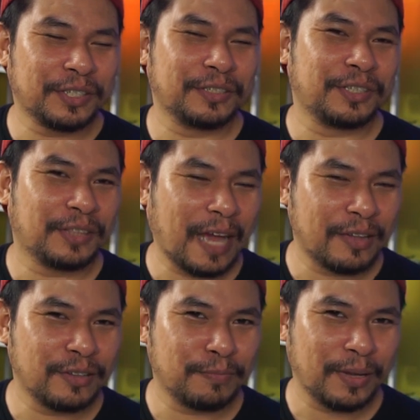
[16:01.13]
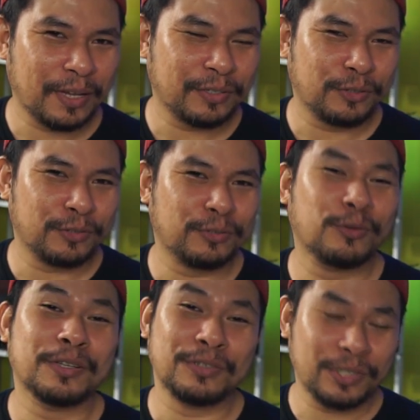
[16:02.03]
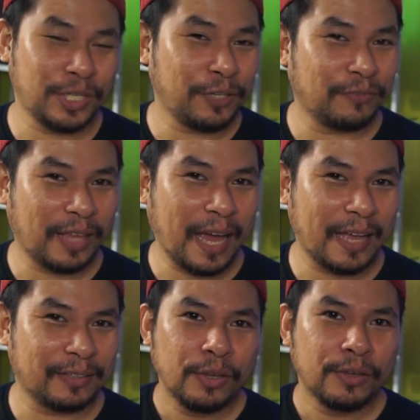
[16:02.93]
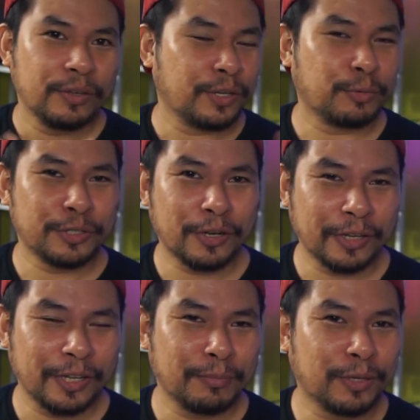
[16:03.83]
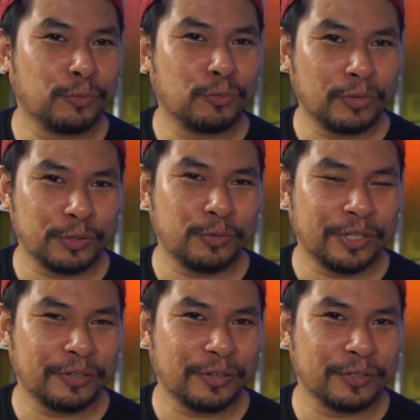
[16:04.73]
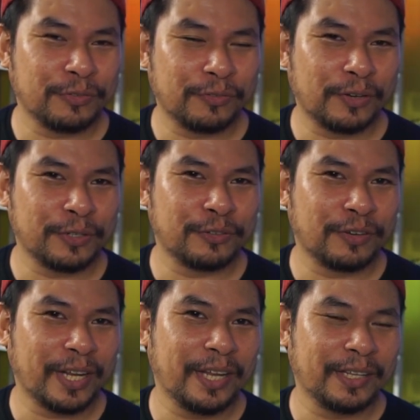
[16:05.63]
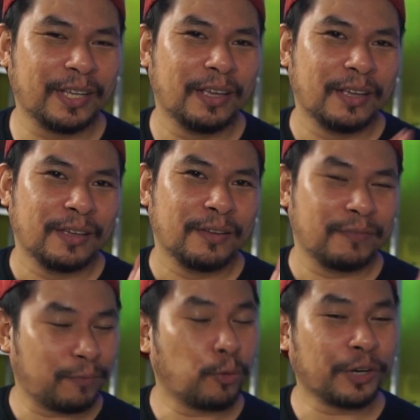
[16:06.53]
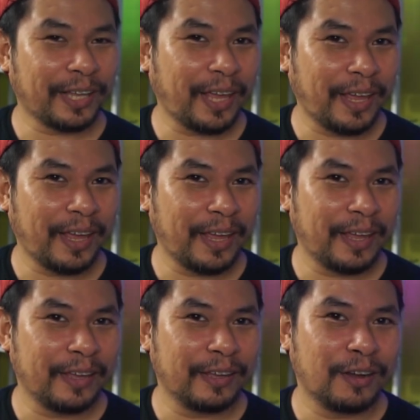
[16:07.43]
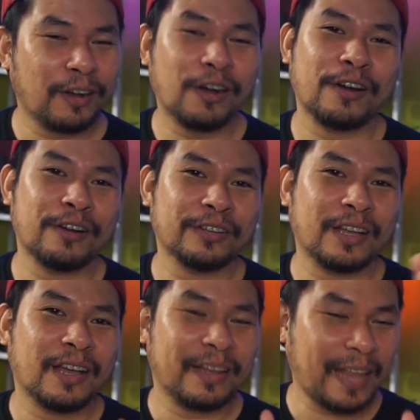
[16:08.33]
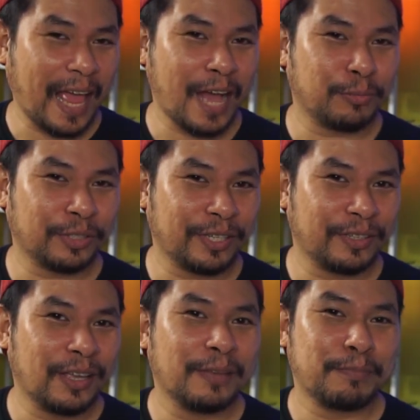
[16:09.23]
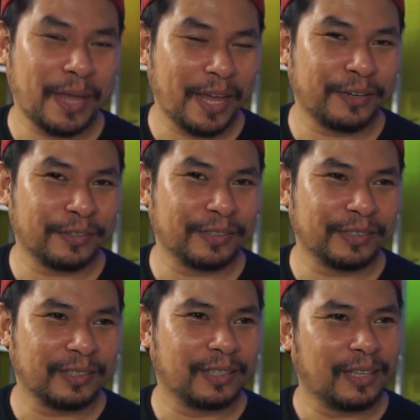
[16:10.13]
60,000 pesos to achieve that. You know, we're talking about 120Hz refresh rate, 4K on an AMOLED panel.